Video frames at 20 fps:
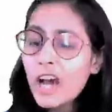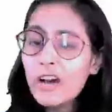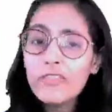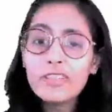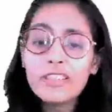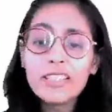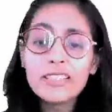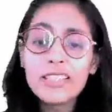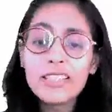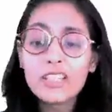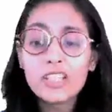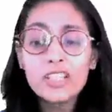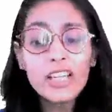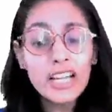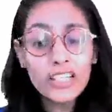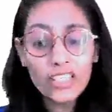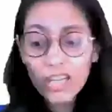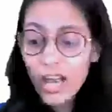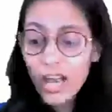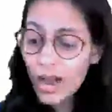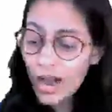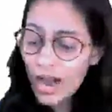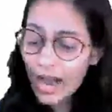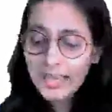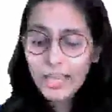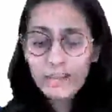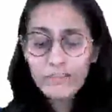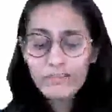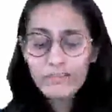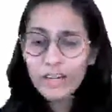How was the session? Acha, I
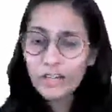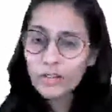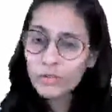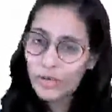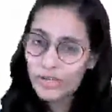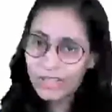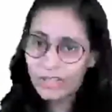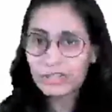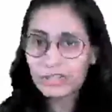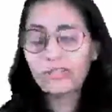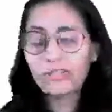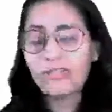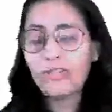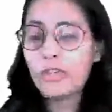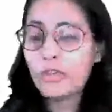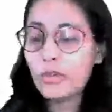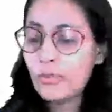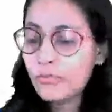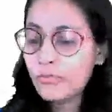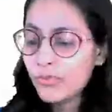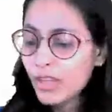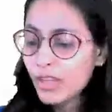have one question for you.